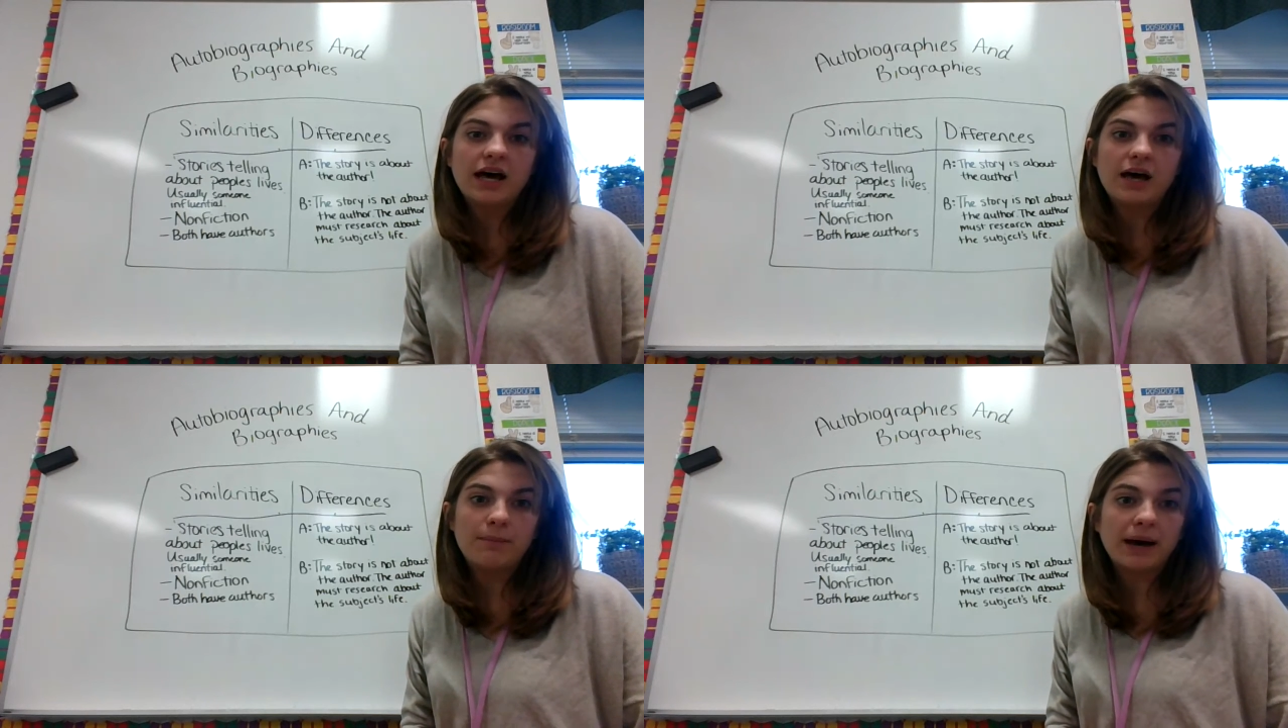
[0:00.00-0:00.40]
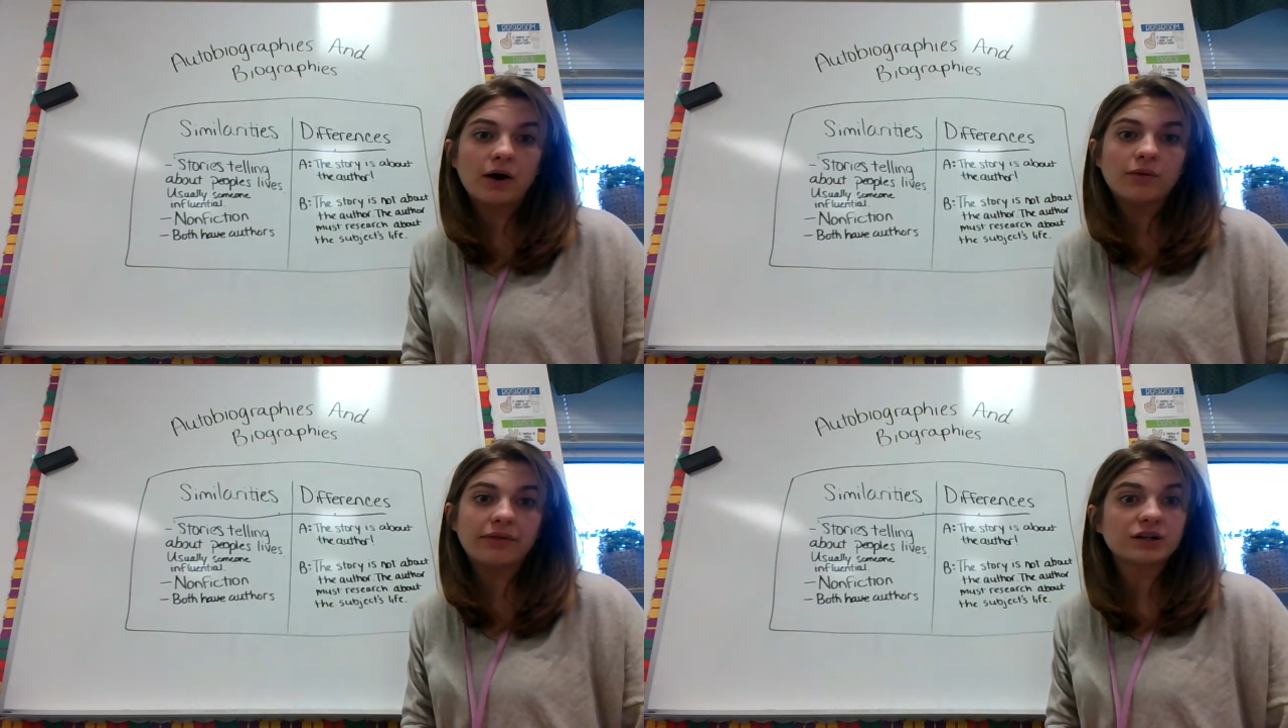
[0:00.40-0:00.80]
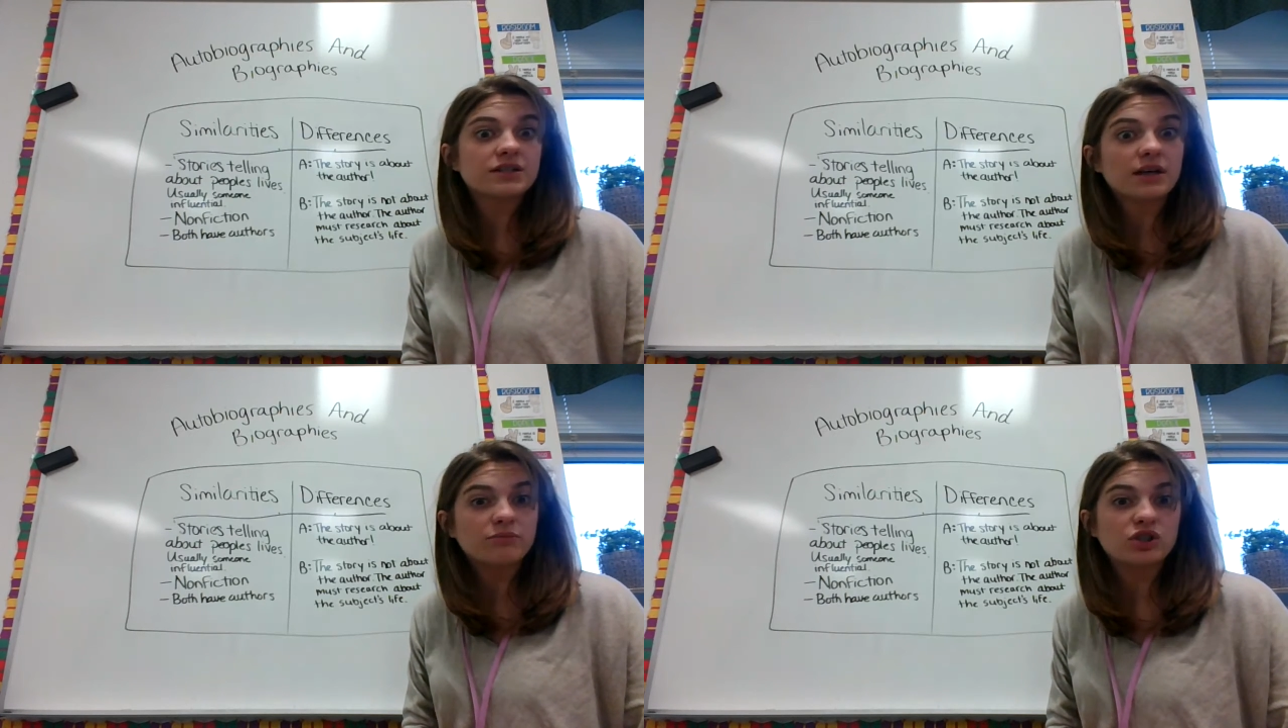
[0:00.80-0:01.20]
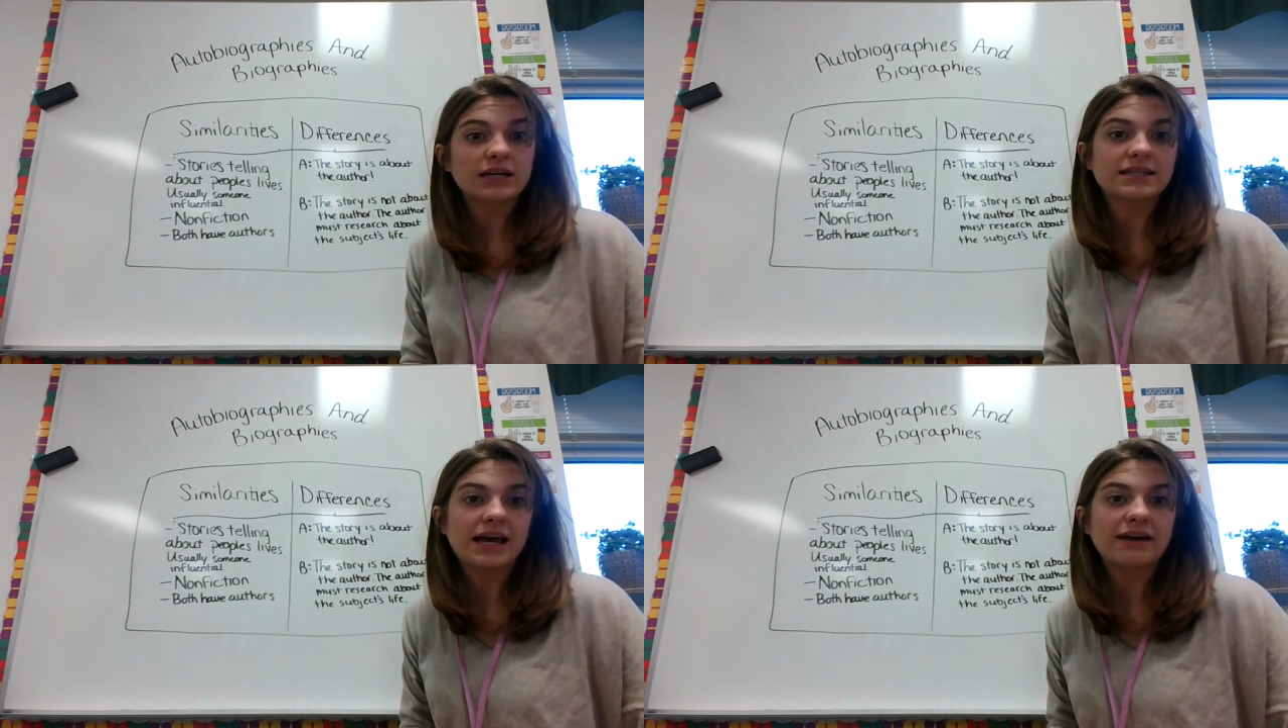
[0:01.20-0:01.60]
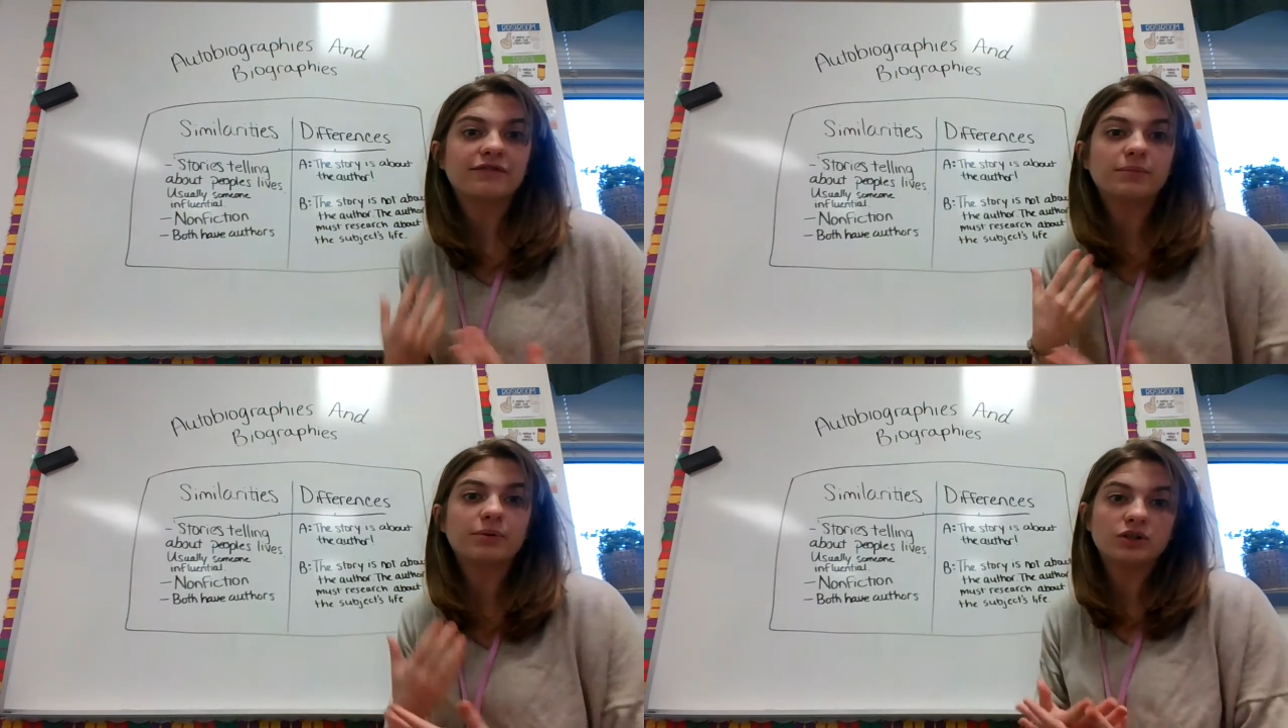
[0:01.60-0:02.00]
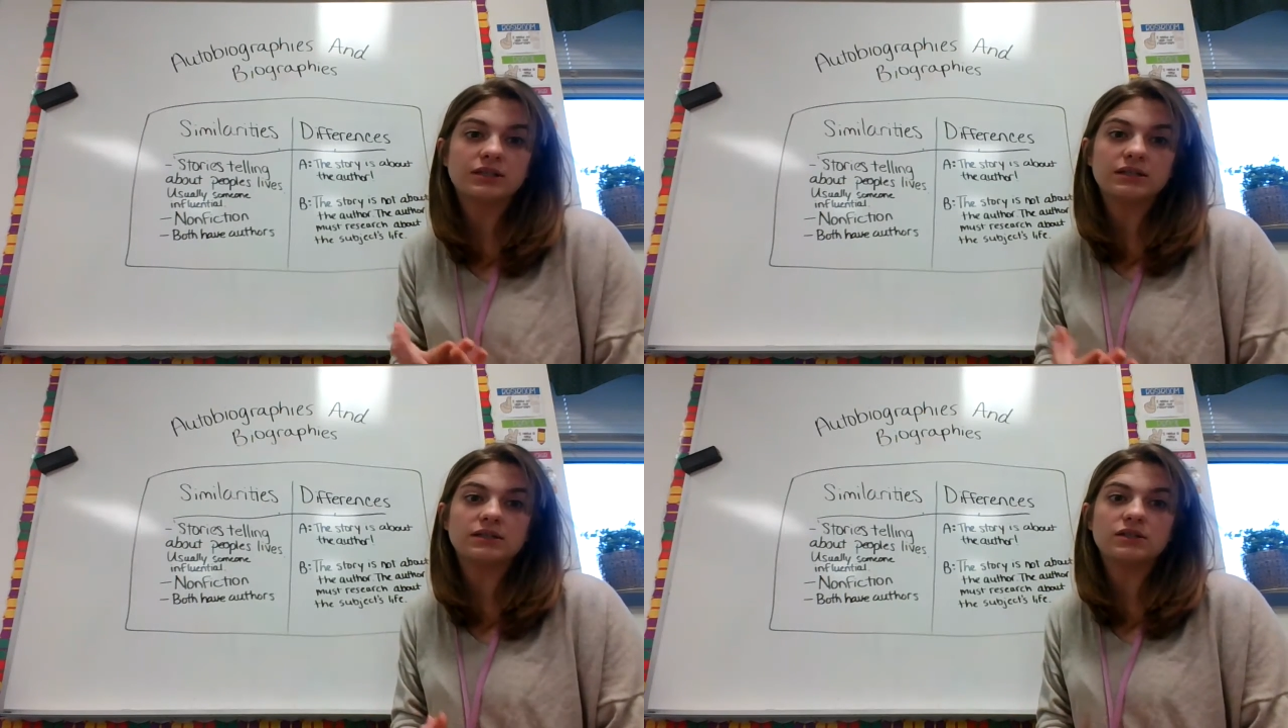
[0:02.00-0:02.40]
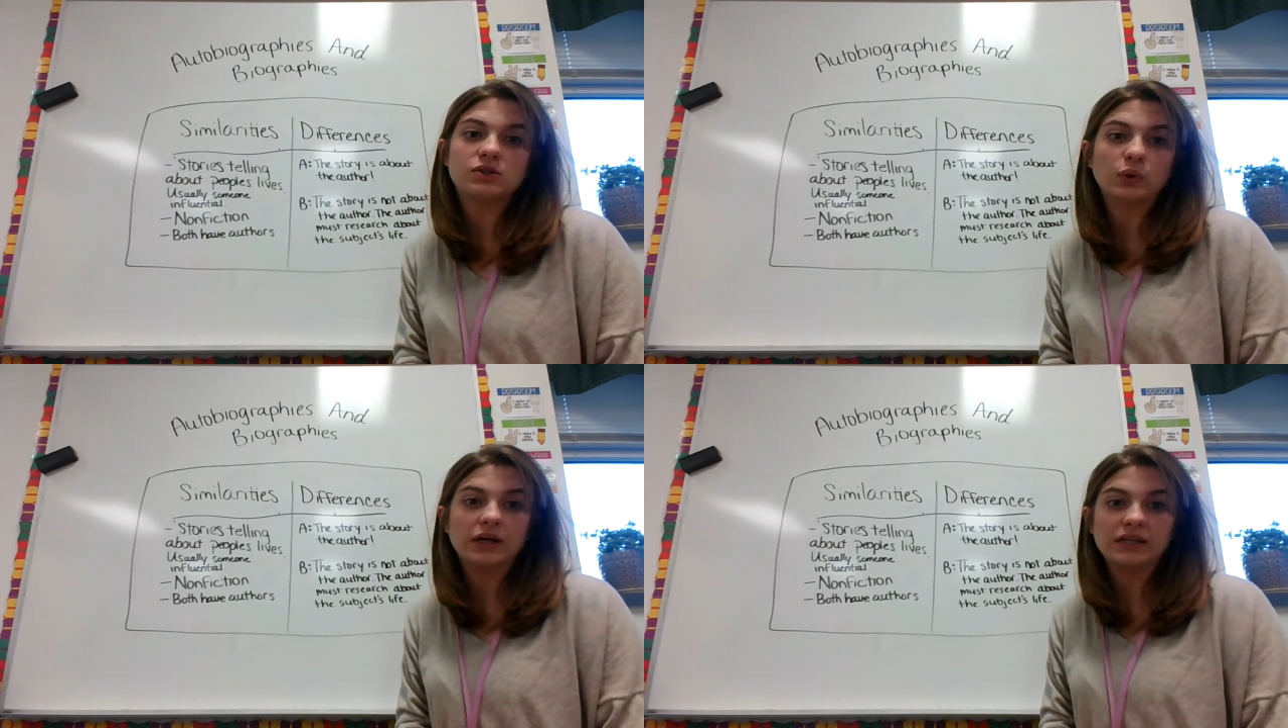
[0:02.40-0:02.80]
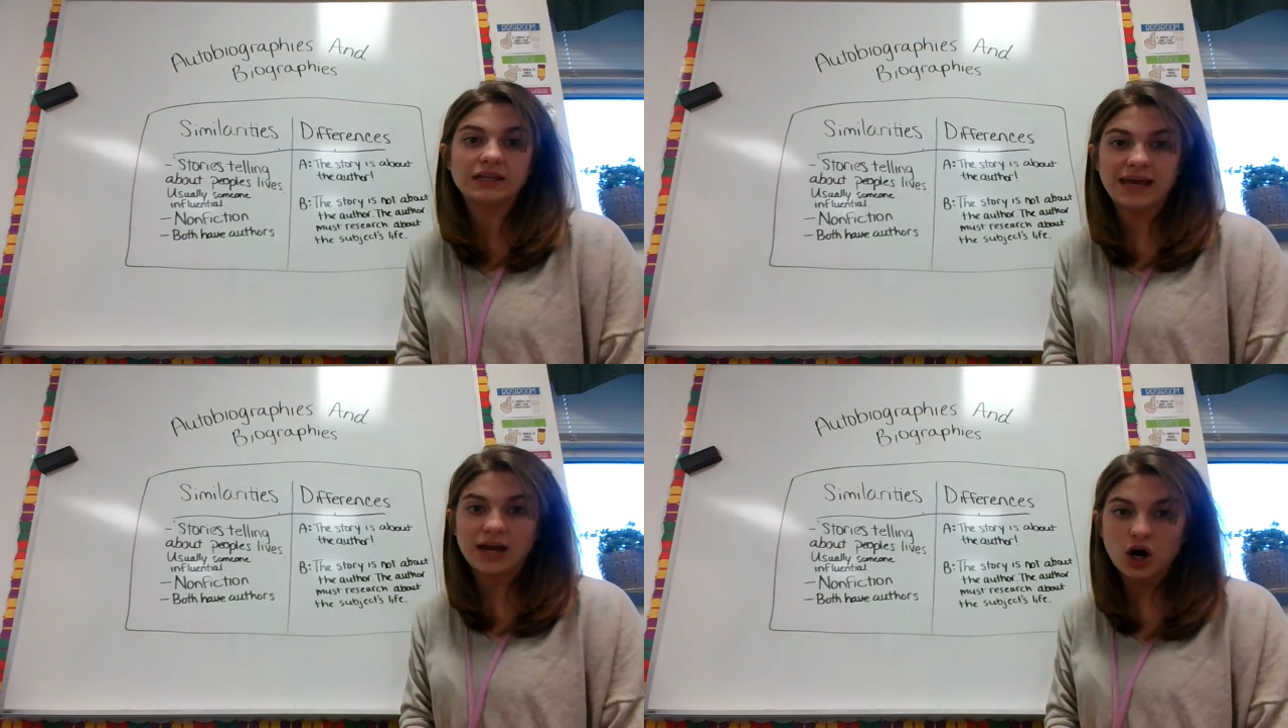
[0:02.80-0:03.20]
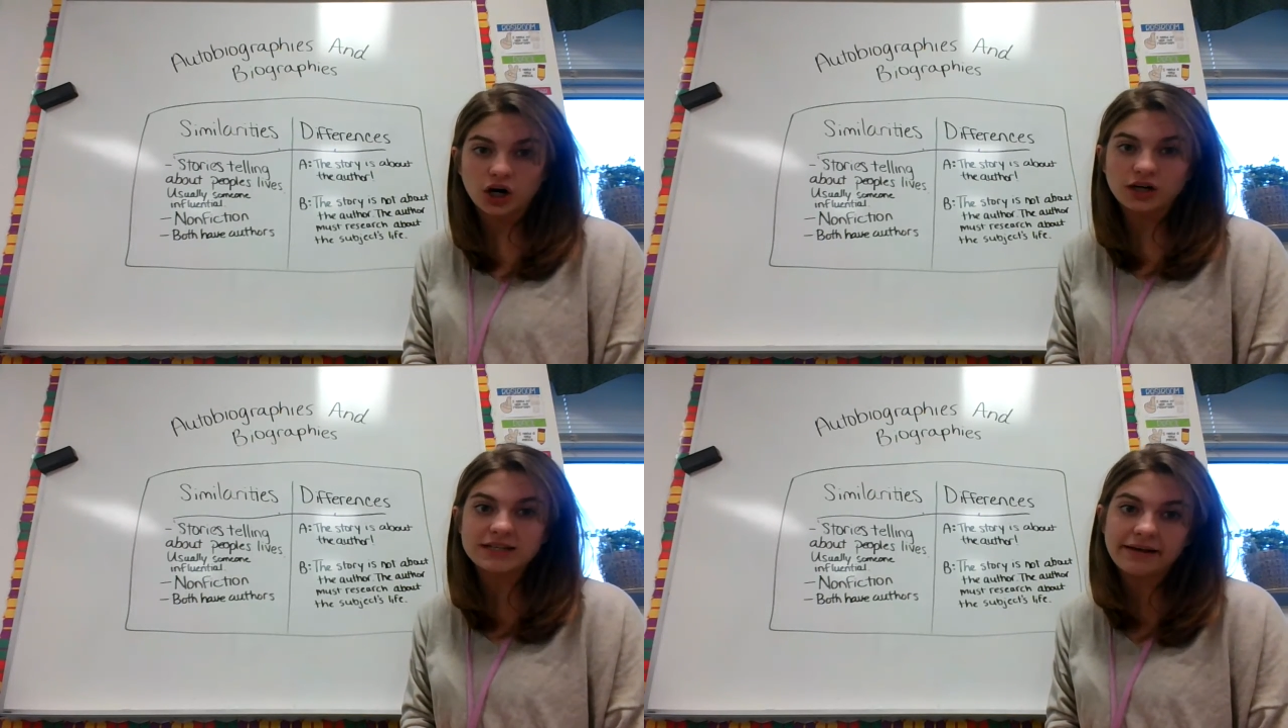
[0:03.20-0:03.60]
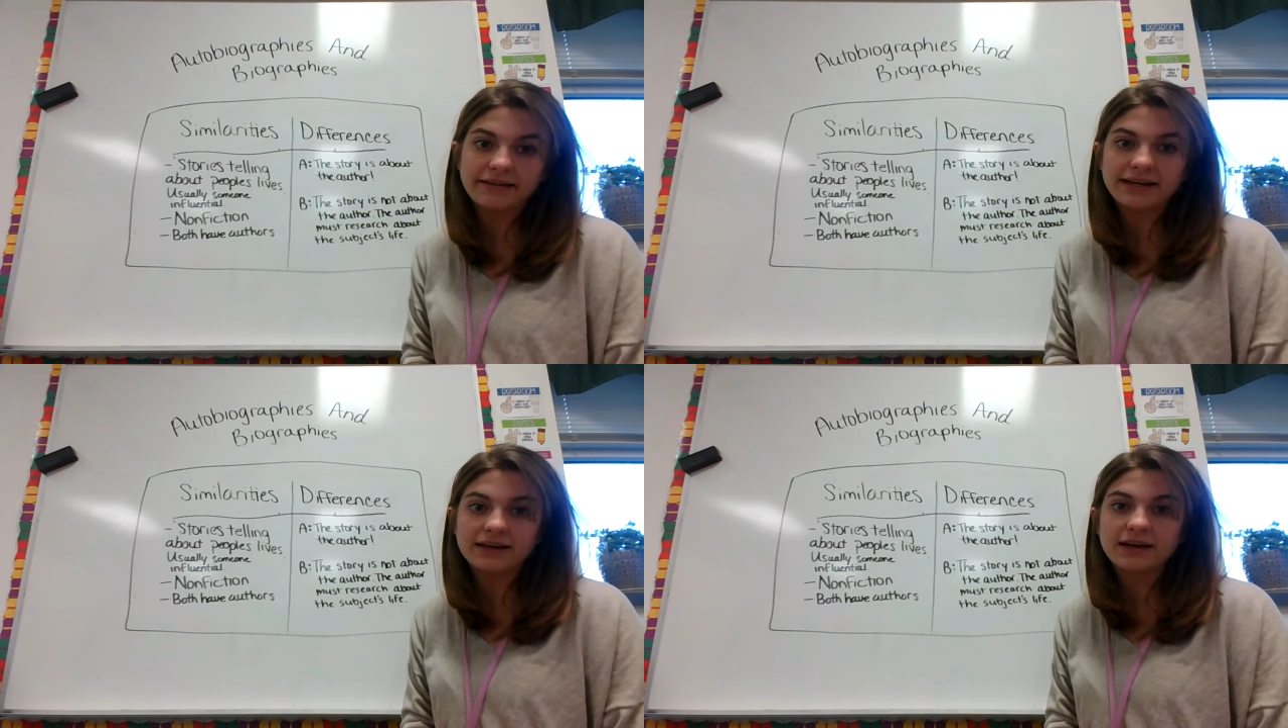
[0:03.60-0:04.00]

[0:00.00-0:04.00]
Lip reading: about their subject's life, the person's story that they are telling.